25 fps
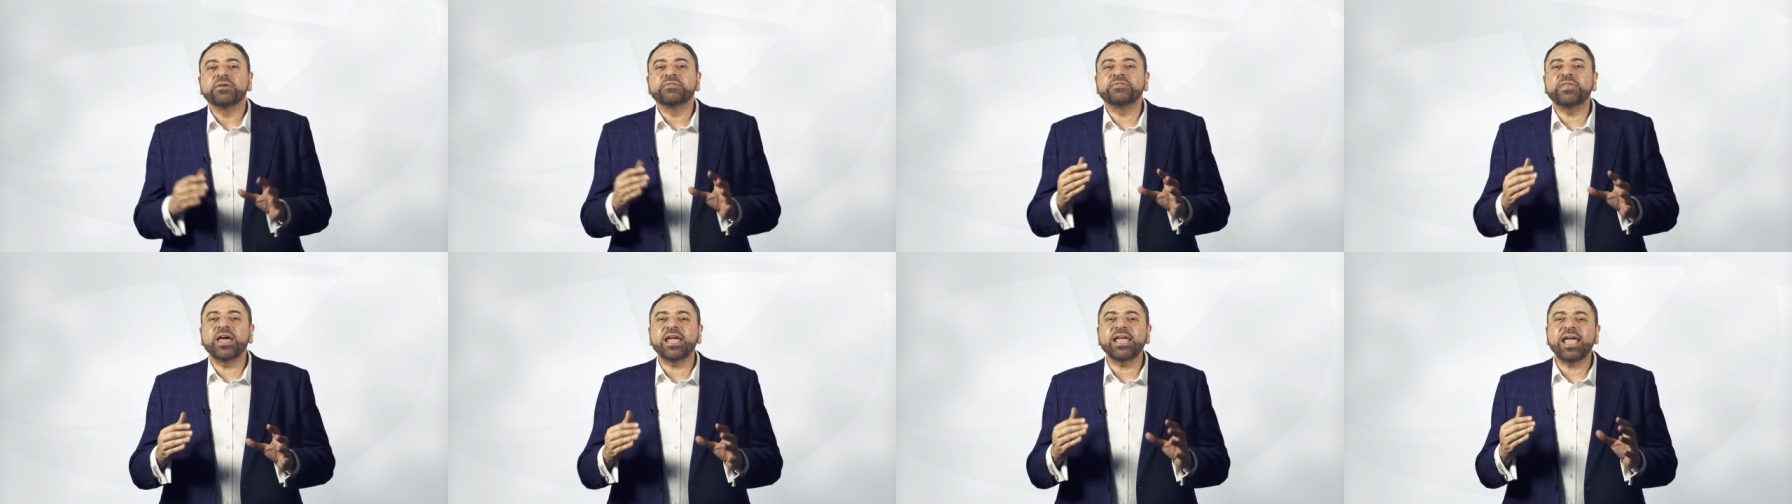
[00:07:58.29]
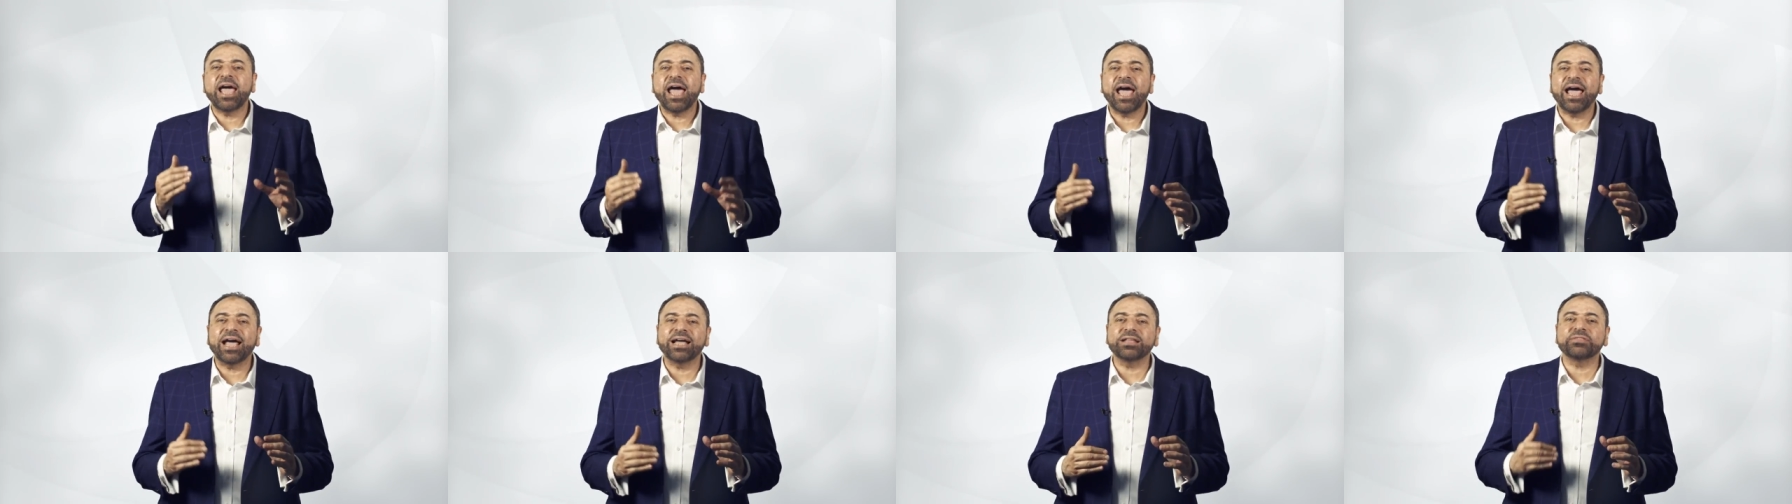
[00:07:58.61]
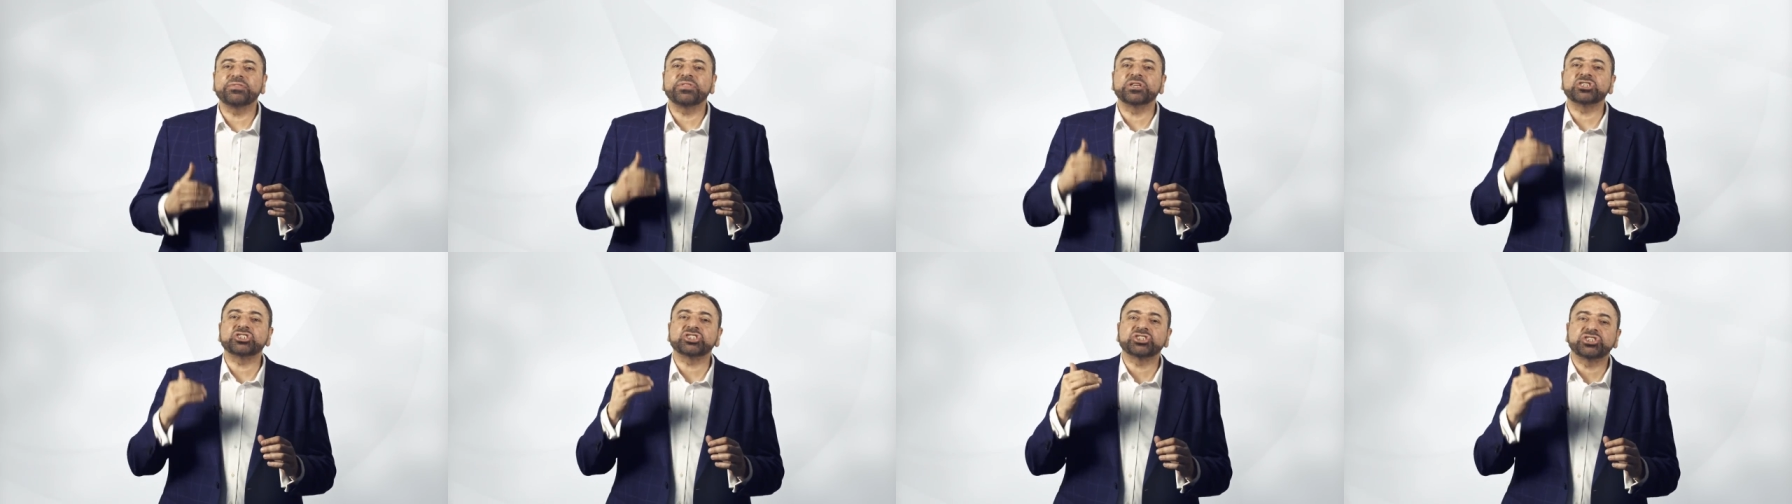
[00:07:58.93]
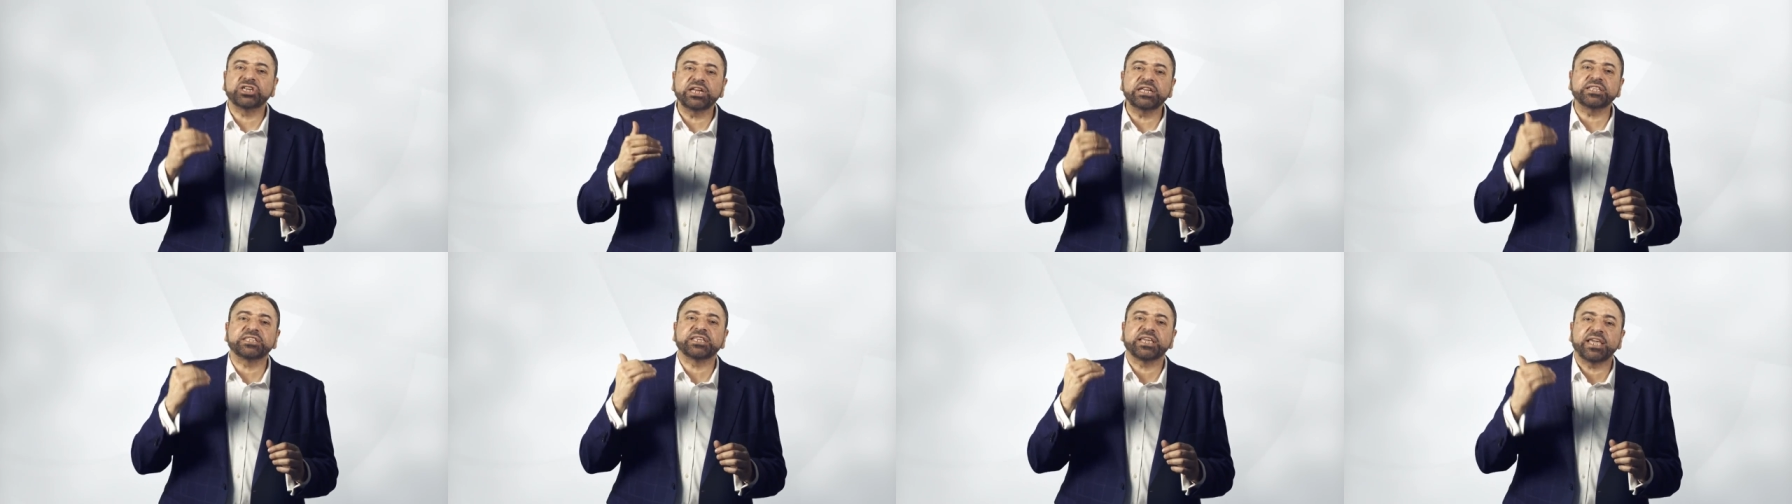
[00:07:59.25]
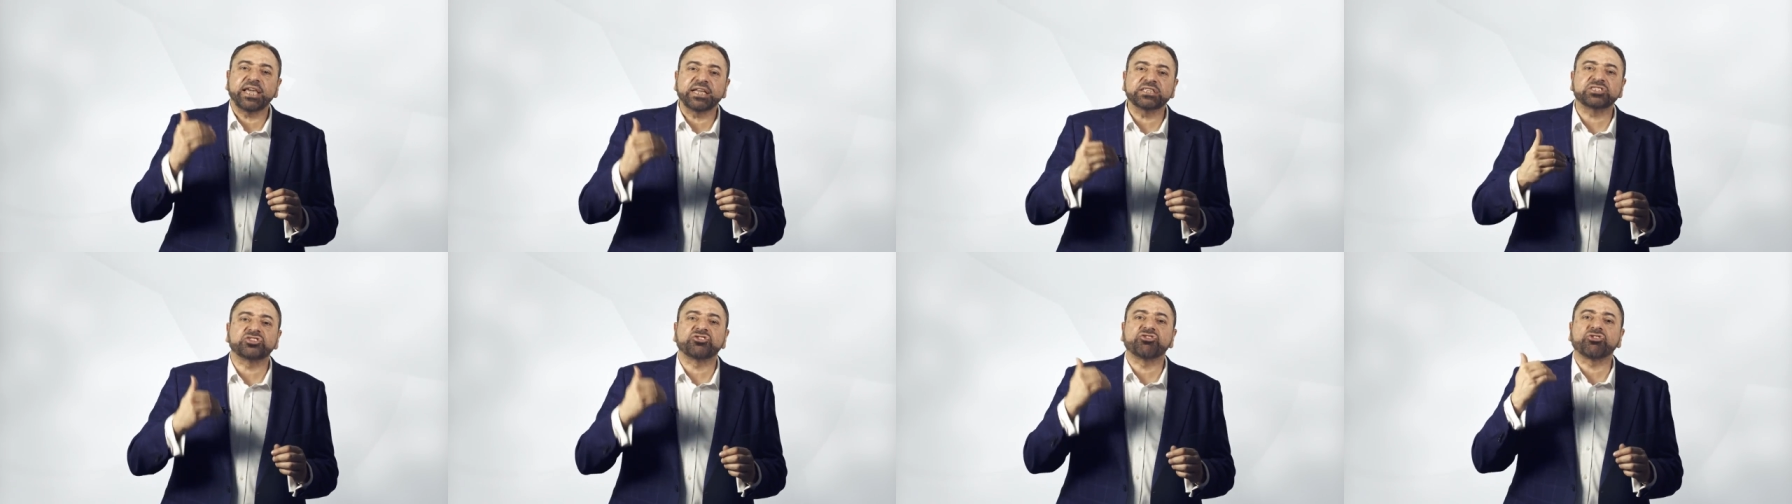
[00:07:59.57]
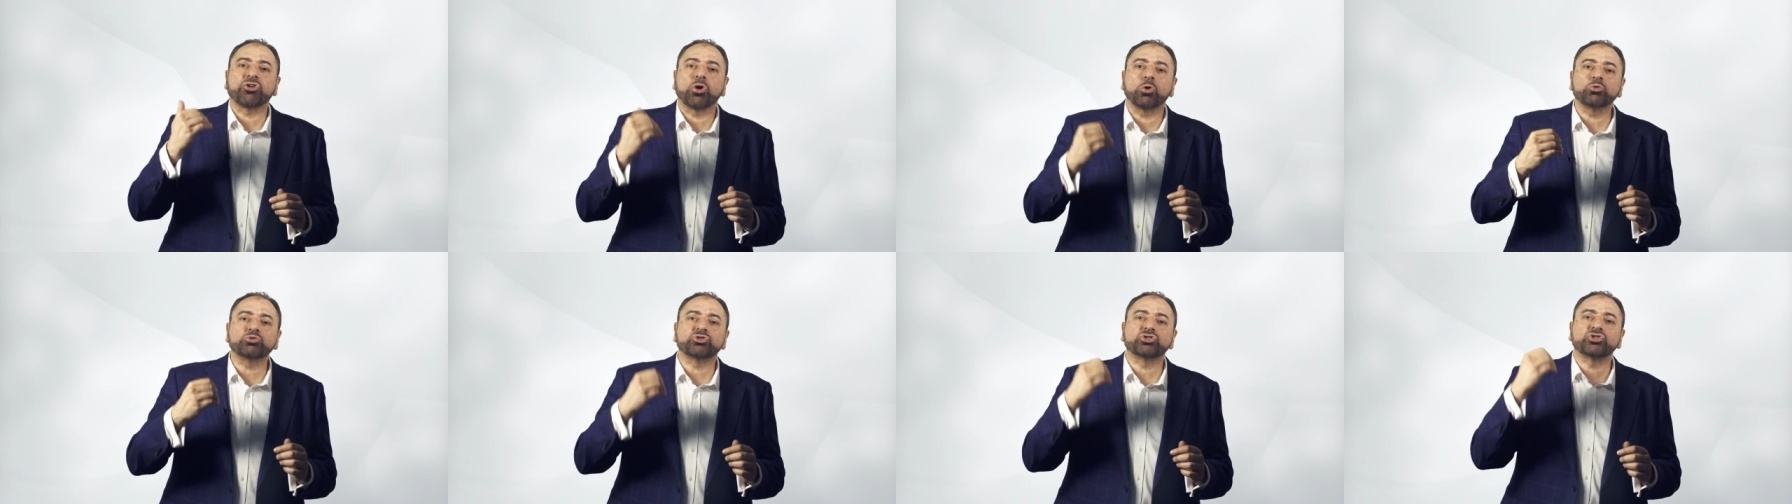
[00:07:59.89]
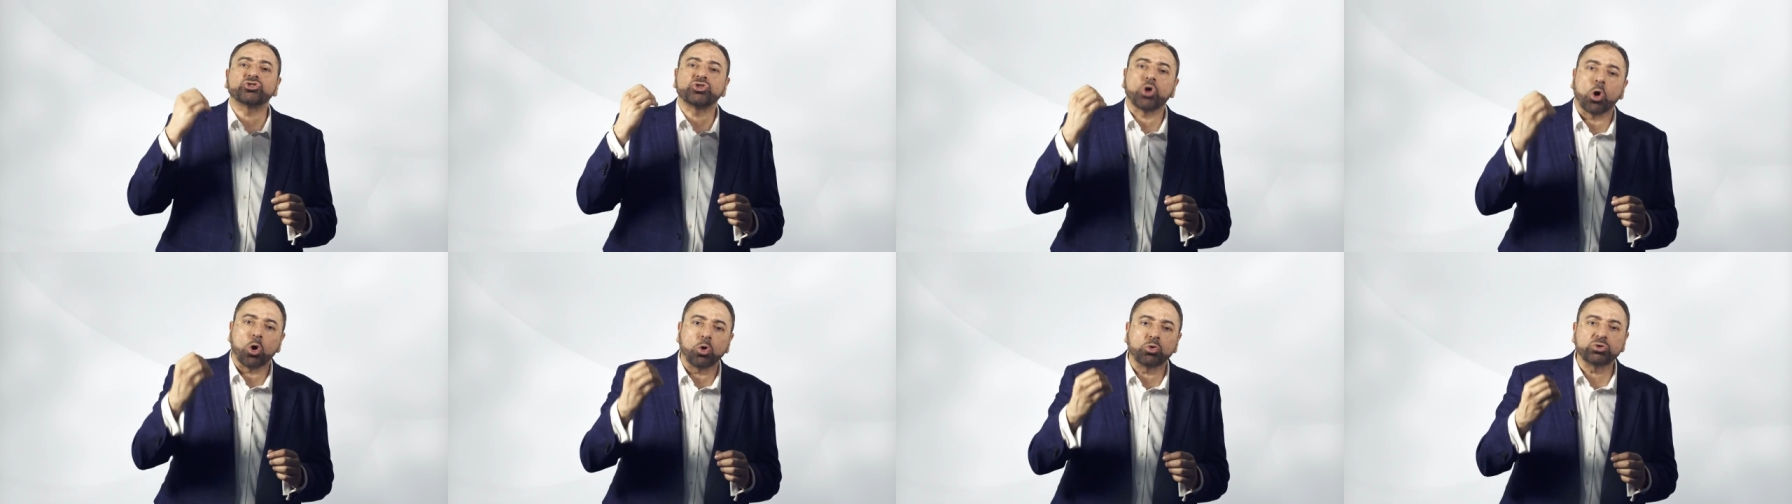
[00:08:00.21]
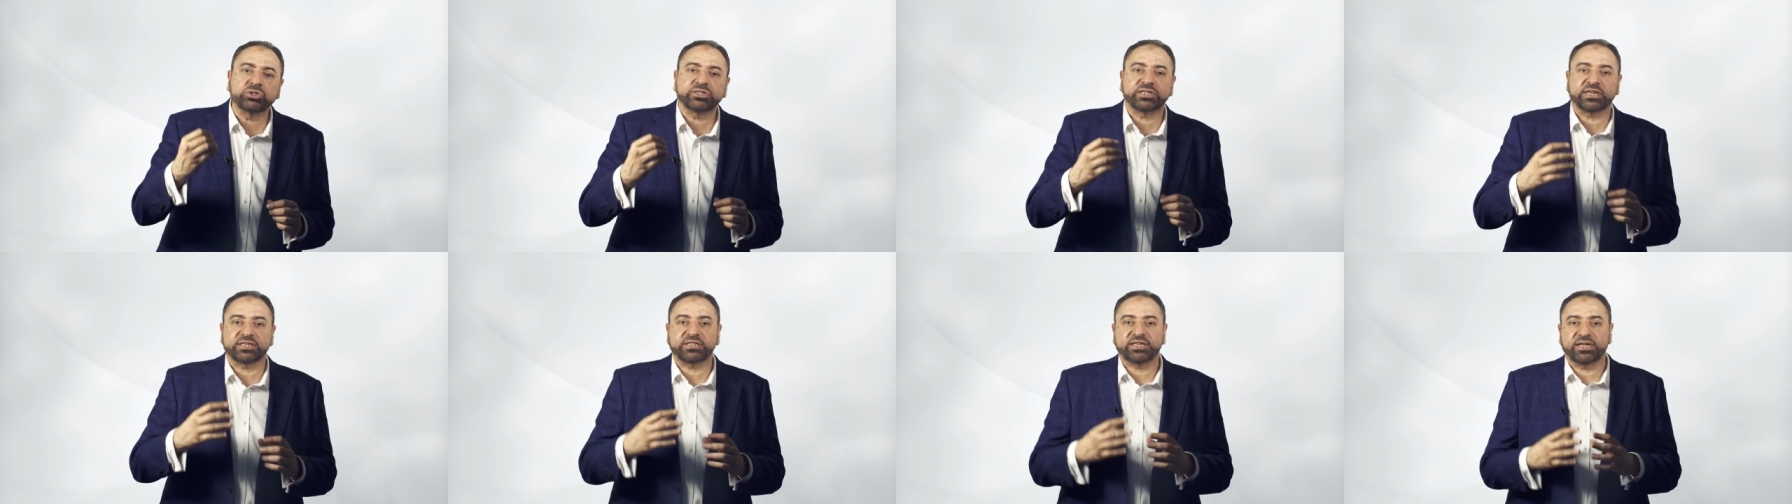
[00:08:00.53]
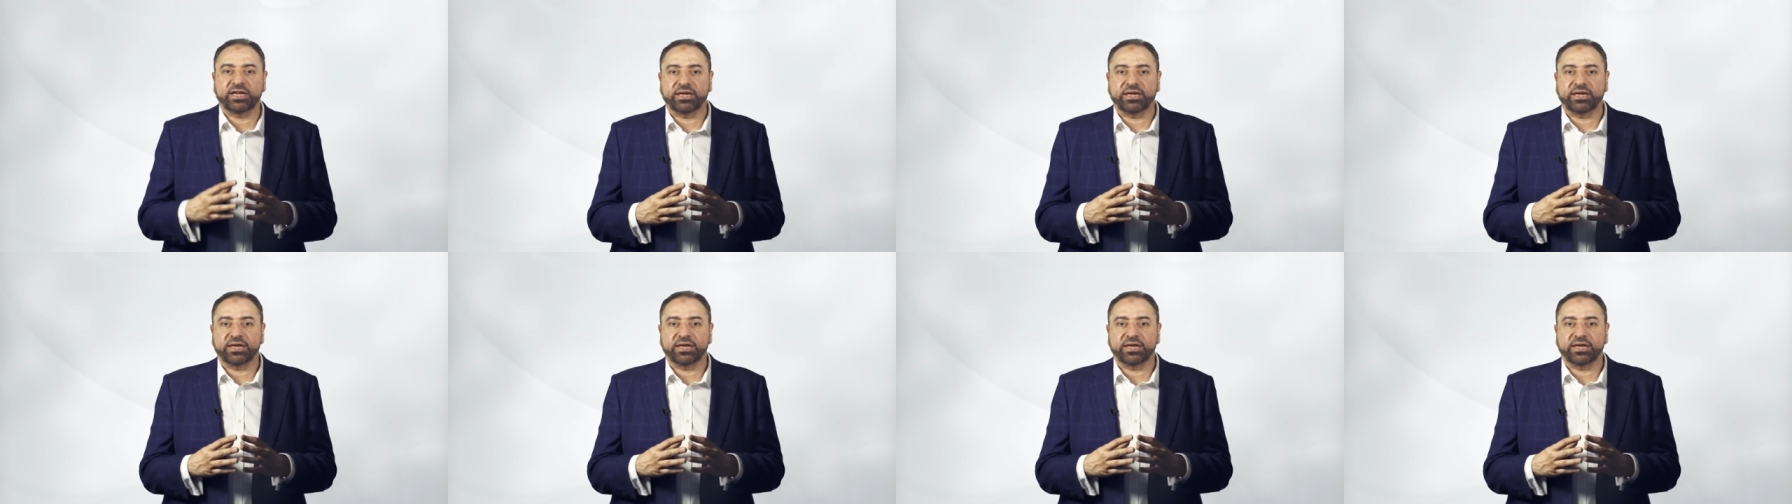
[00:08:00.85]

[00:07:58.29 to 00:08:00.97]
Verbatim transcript: They had the street kids throw stones at